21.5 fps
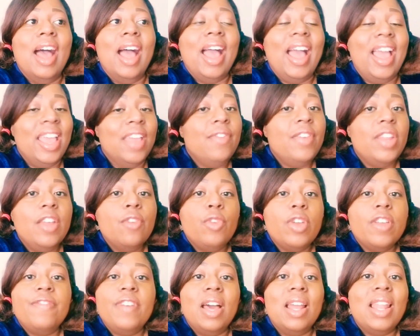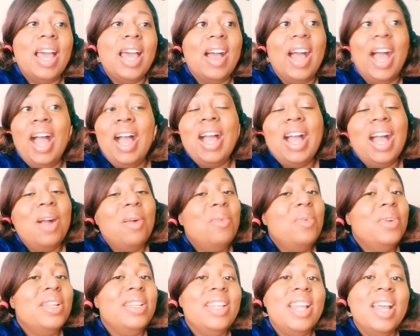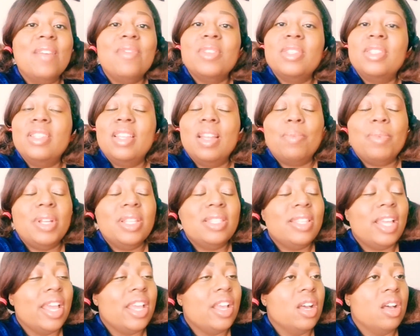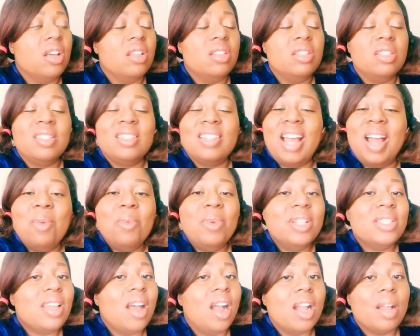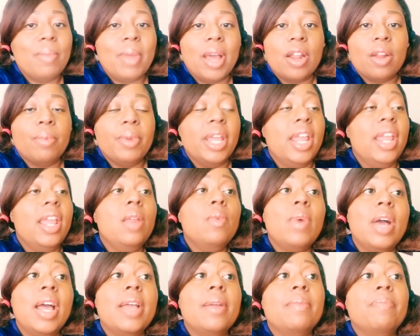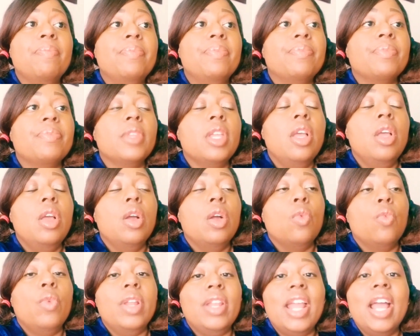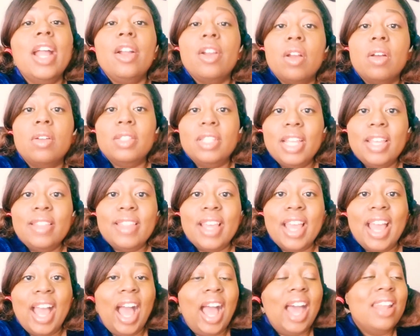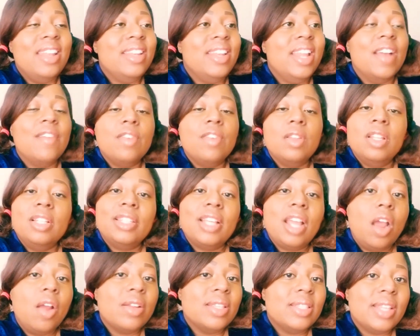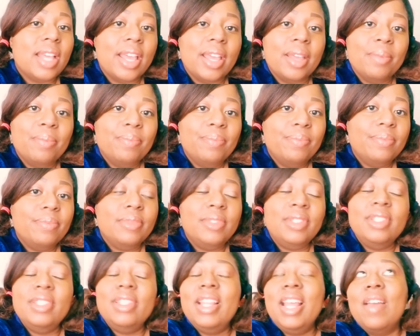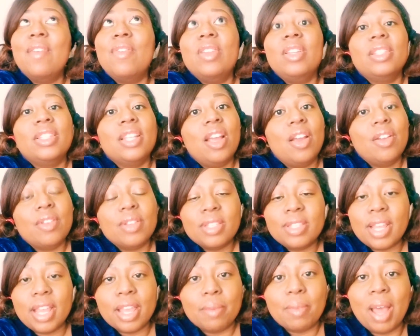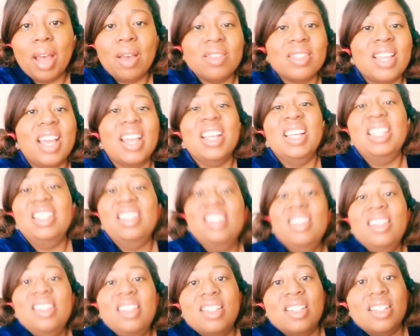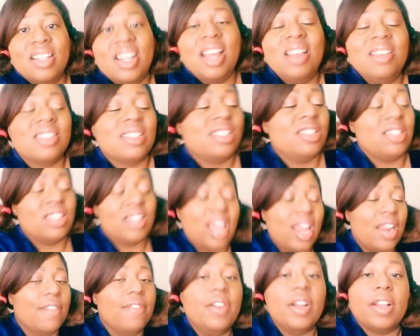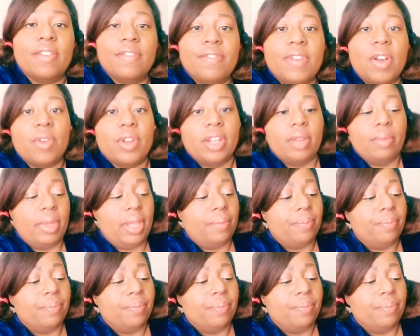even if we fell out, I would never sit up and say, I wouldn't talk about her. But anyway, when that girl did that, I never looked at her the same. Never looked at her the same. I was like, ugh, that's just kind of fucking phony to me.